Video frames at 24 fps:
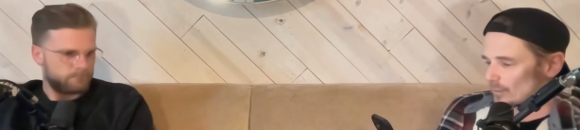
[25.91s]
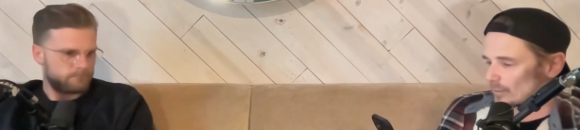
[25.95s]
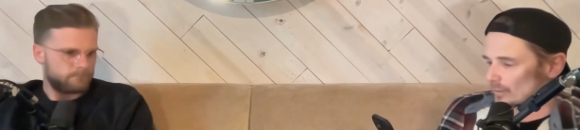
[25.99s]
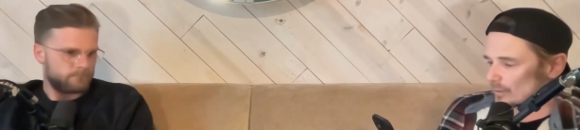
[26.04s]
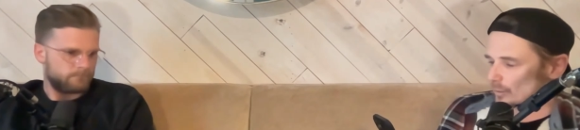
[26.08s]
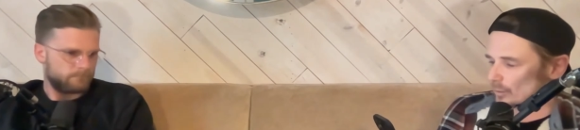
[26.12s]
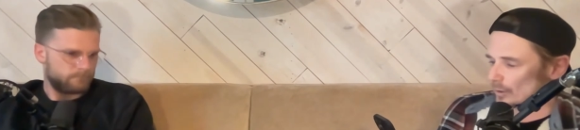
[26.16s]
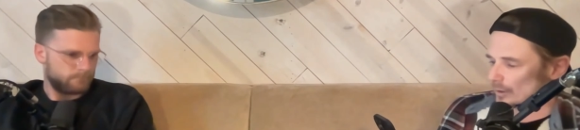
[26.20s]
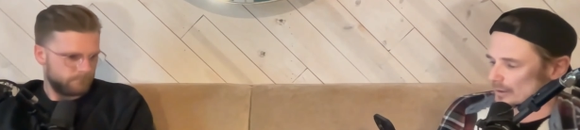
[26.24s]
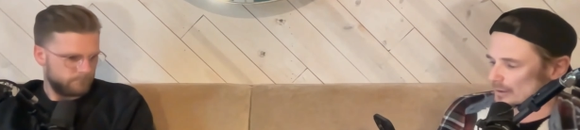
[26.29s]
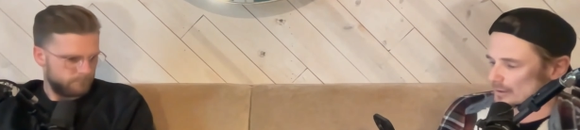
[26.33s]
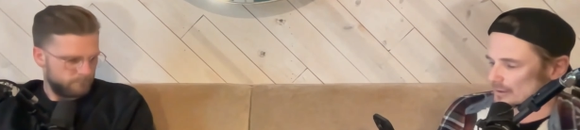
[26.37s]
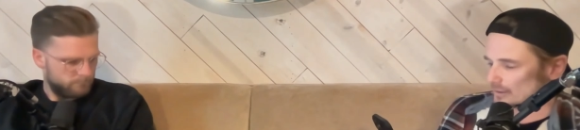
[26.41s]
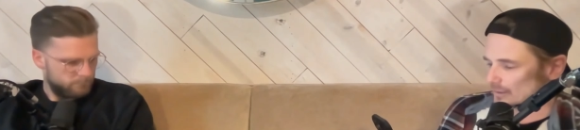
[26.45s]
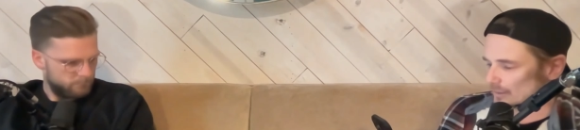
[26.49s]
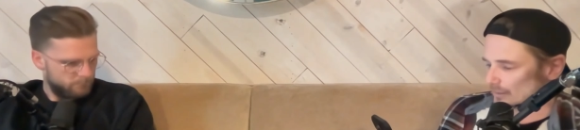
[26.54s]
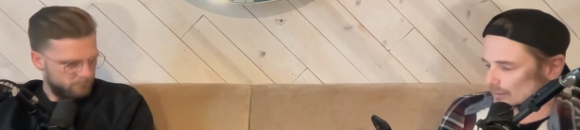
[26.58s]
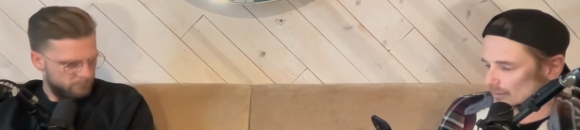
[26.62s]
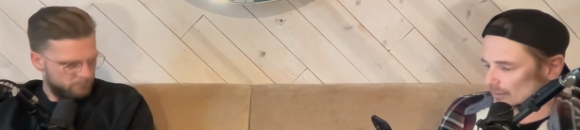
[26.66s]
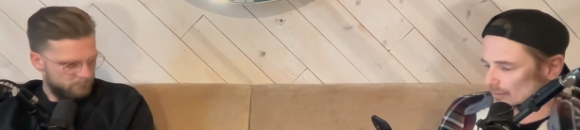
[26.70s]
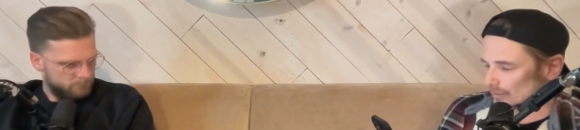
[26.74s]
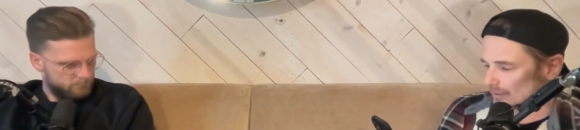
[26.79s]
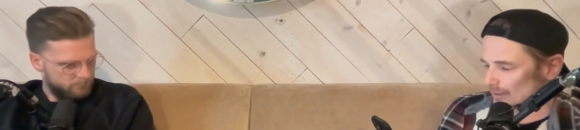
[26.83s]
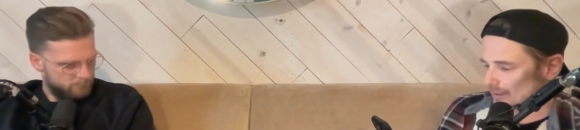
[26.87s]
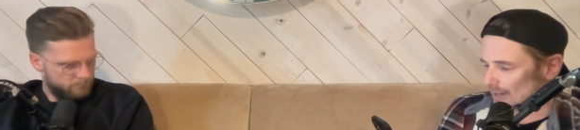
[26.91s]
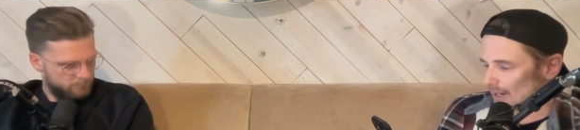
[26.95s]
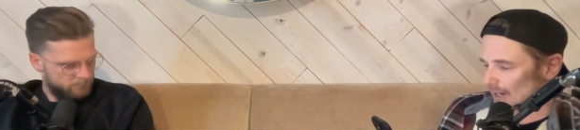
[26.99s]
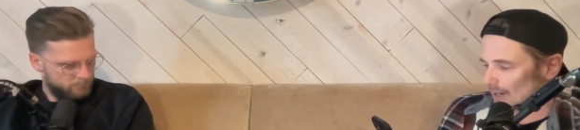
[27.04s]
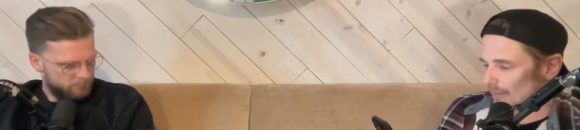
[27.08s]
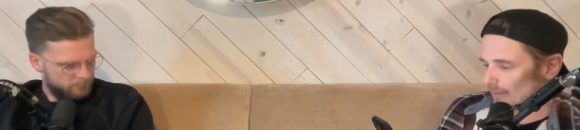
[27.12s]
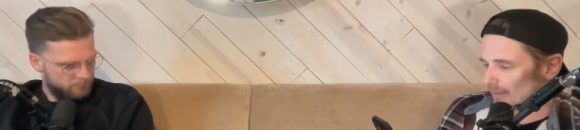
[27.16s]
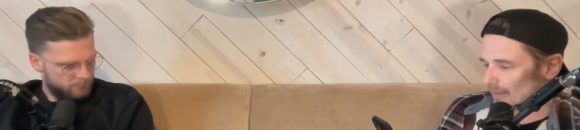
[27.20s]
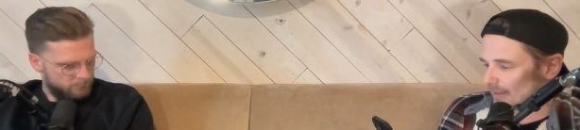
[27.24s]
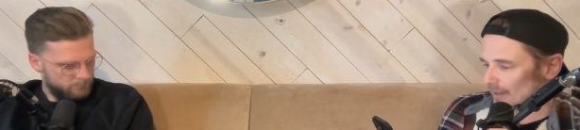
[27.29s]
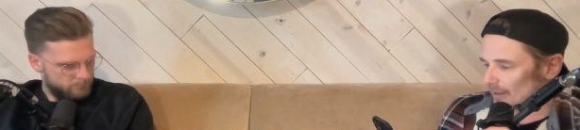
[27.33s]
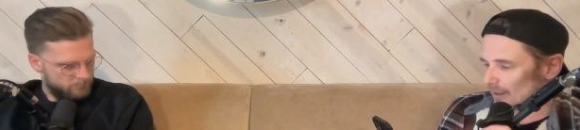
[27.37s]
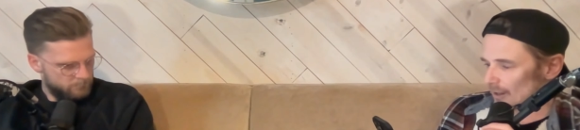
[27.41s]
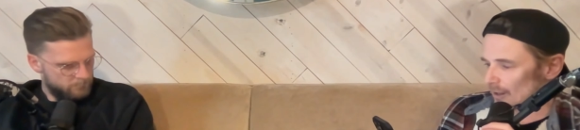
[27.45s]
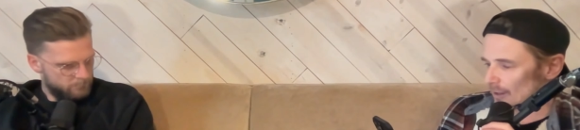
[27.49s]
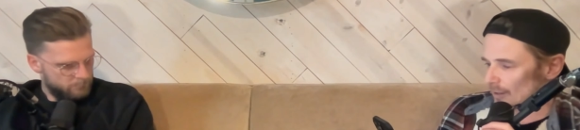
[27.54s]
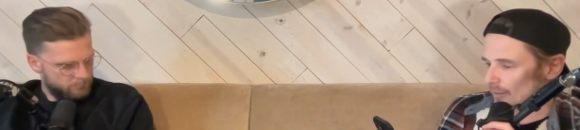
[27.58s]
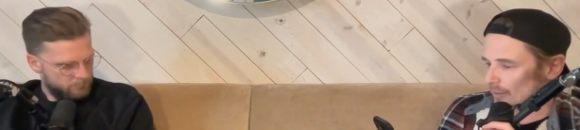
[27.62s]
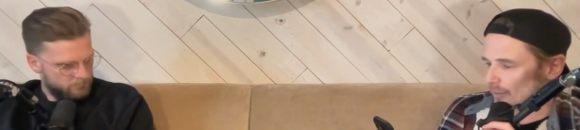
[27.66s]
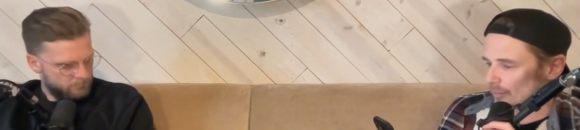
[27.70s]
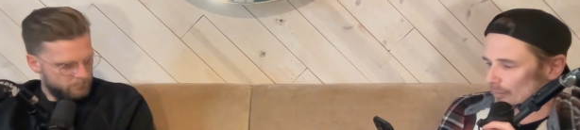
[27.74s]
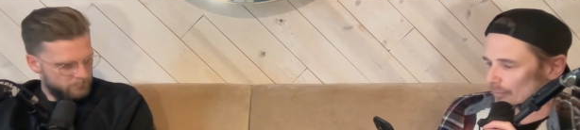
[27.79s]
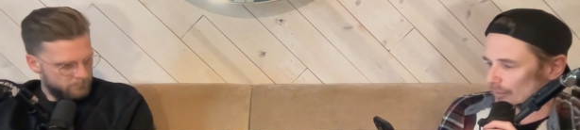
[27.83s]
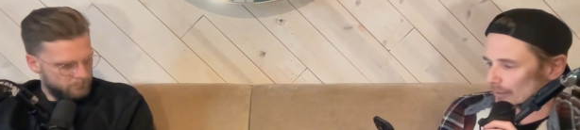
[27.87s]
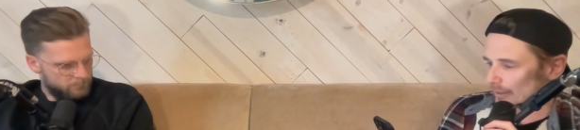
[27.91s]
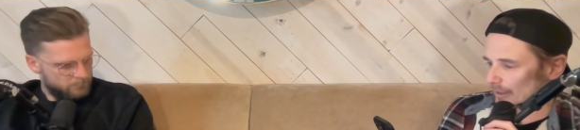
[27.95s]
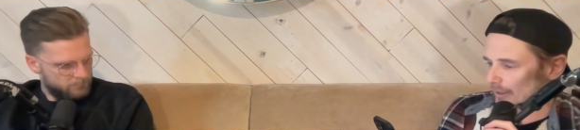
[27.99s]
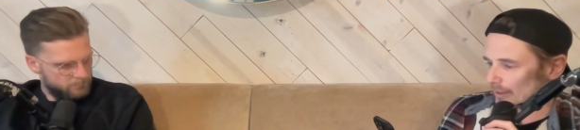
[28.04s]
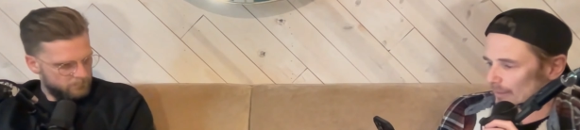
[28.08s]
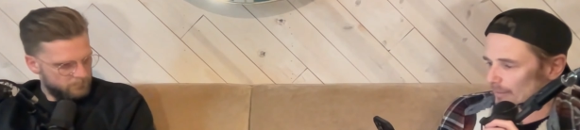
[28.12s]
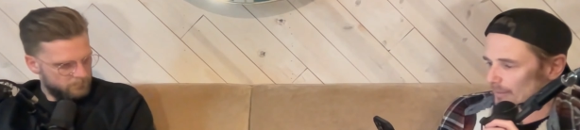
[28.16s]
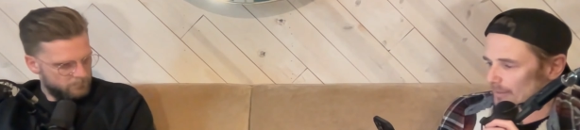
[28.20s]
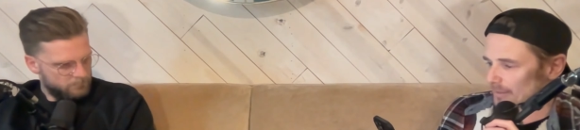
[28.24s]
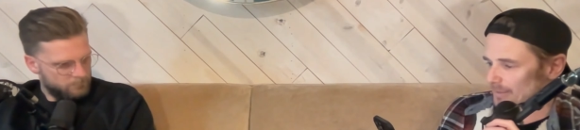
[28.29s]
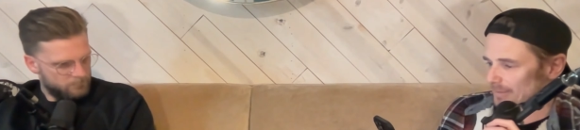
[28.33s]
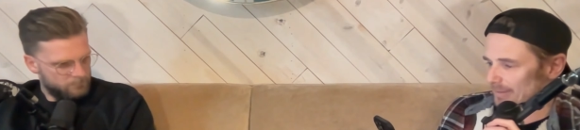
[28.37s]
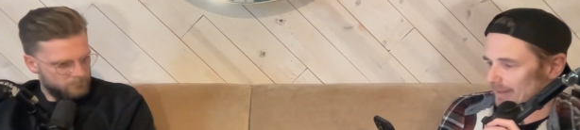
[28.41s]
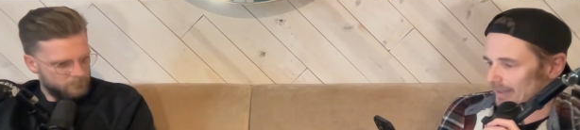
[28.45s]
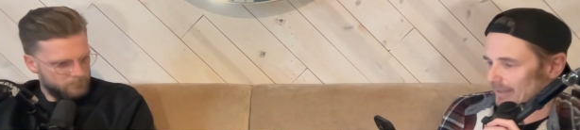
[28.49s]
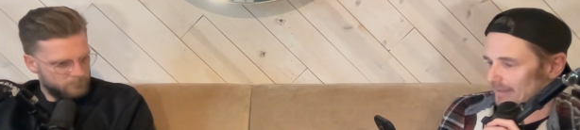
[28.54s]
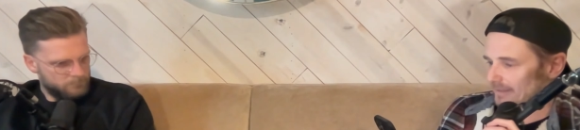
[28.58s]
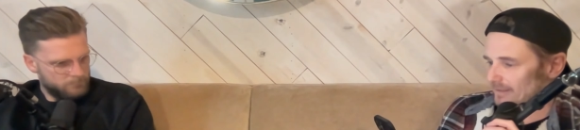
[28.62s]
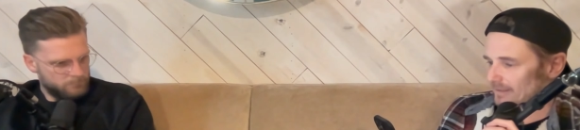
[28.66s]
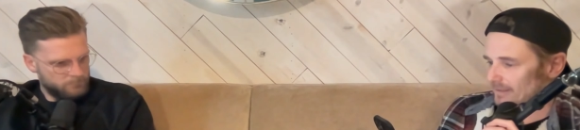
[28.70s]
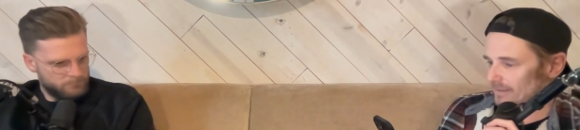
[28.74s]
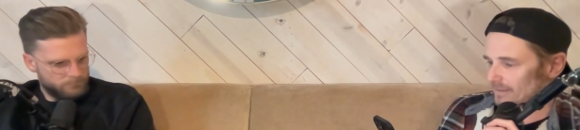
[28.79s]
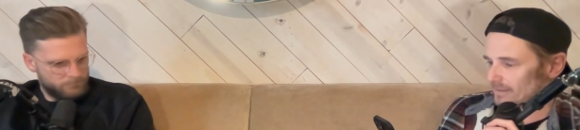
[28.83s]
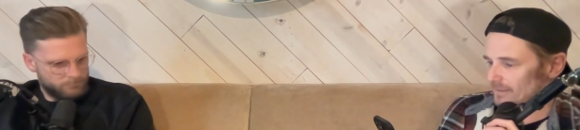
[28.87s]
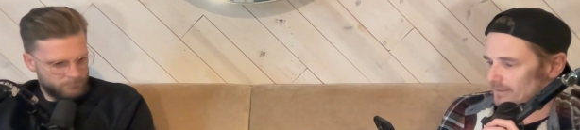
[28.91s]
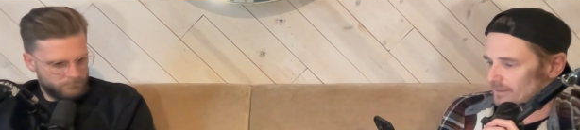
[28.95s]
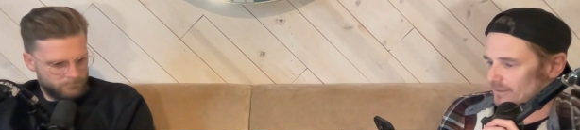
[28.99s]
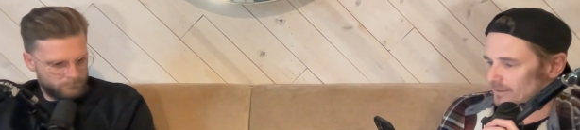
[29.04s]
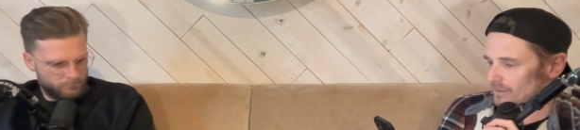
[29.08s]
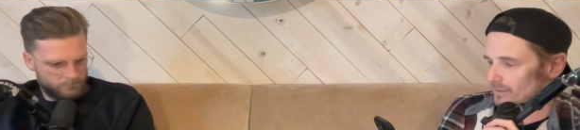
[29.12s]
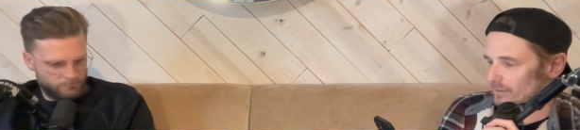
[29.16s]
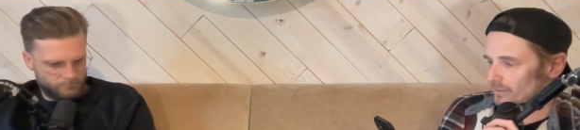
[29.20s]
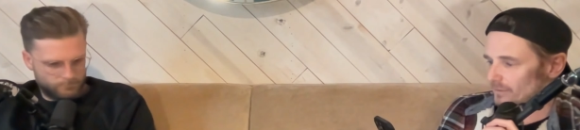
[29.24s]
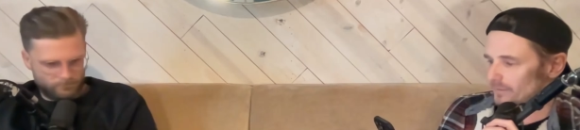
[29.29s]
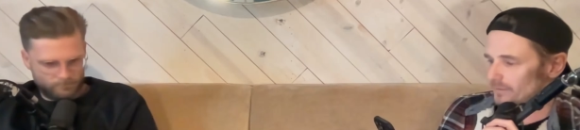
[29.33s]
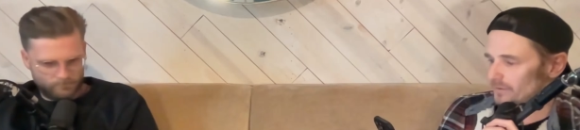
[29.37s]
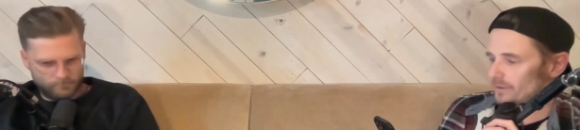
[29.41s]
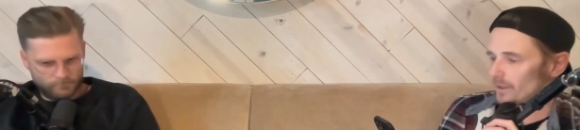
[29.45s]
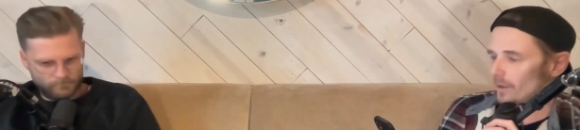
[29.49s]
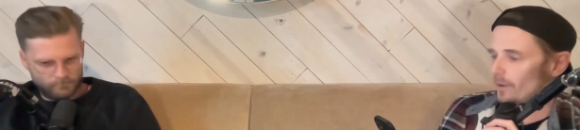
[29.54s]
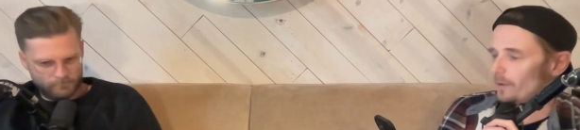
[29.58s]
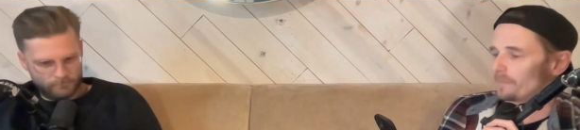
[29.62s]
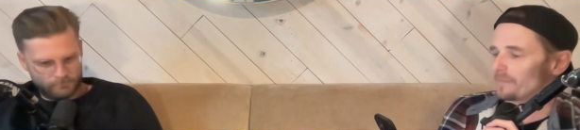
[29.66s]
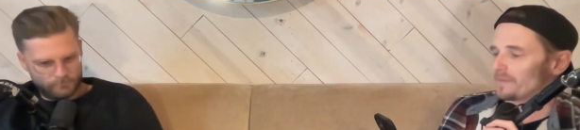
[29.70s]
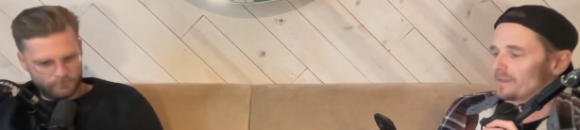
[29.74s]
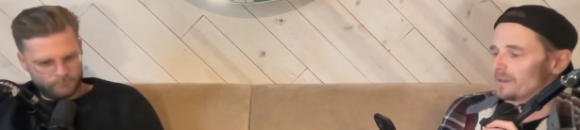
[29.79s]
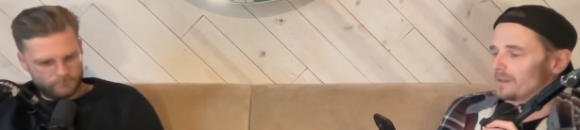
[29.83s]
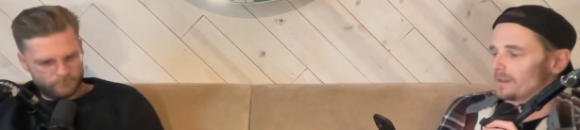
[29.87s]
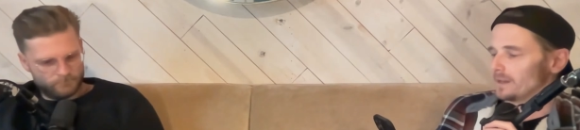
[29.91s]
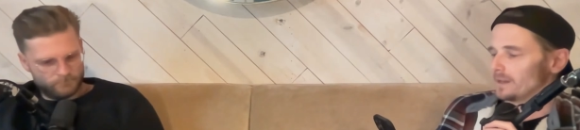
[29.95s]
Speaker 1: we want to comment on or bring our perspective to. So,